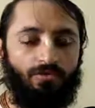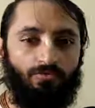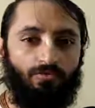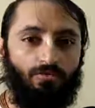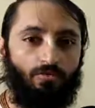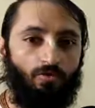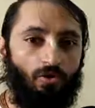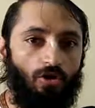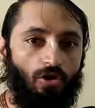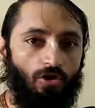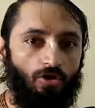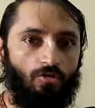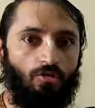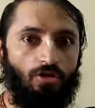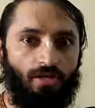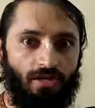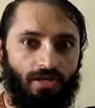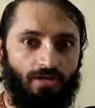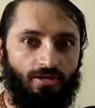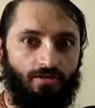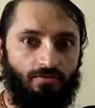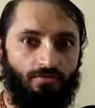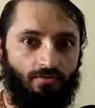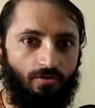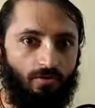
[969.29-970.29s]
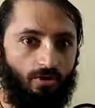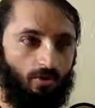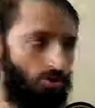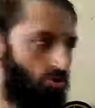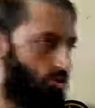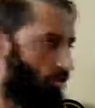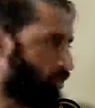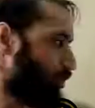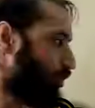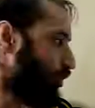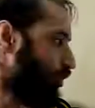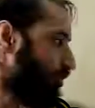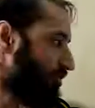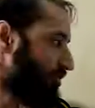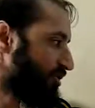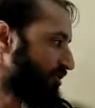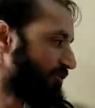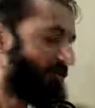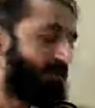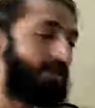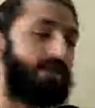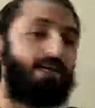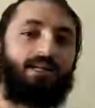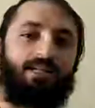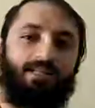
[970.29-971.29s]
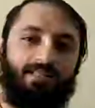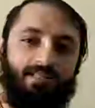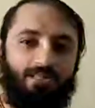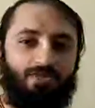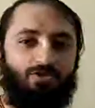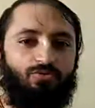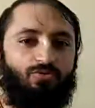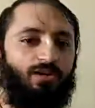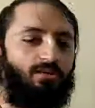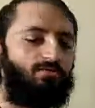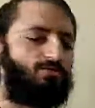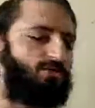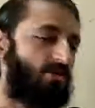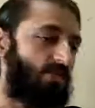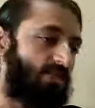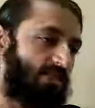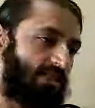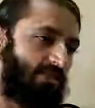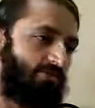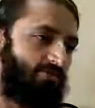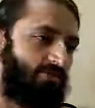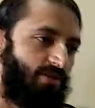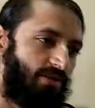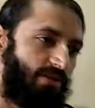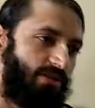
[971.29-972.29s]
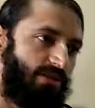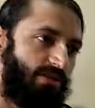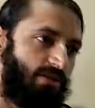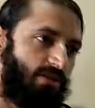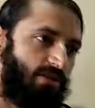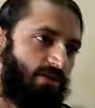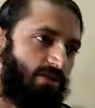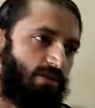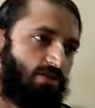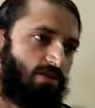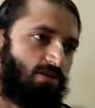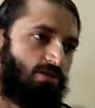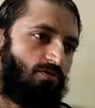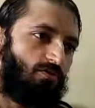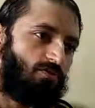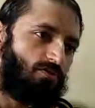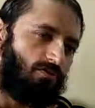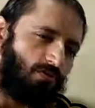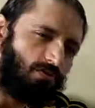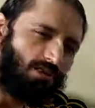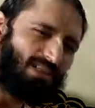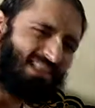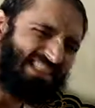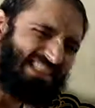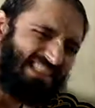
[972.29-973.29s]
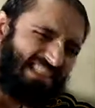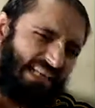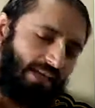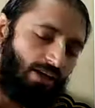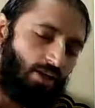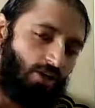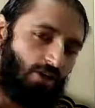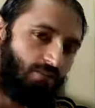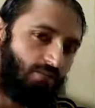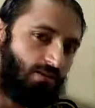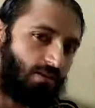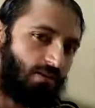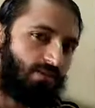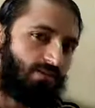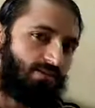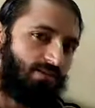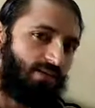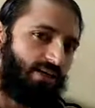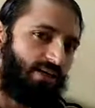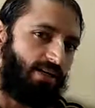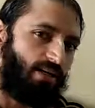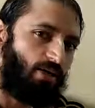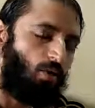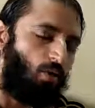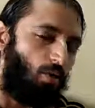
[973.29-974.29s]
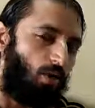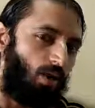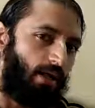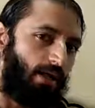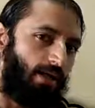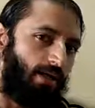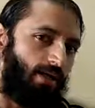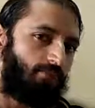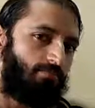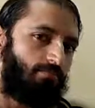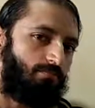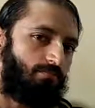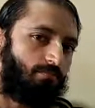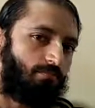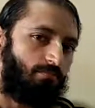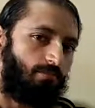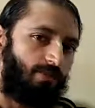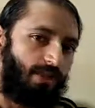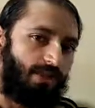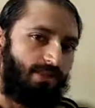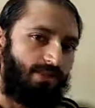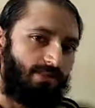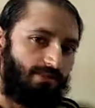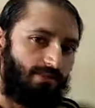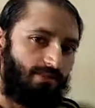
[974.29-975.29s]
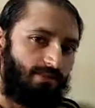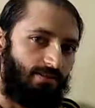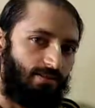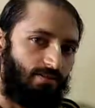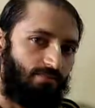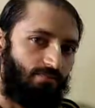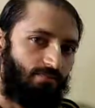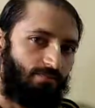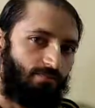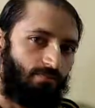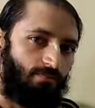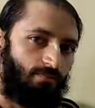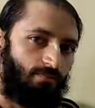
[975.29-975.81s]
If you want to live, don't speak it this way. I am just giving it for the sake of understanding only. That is it.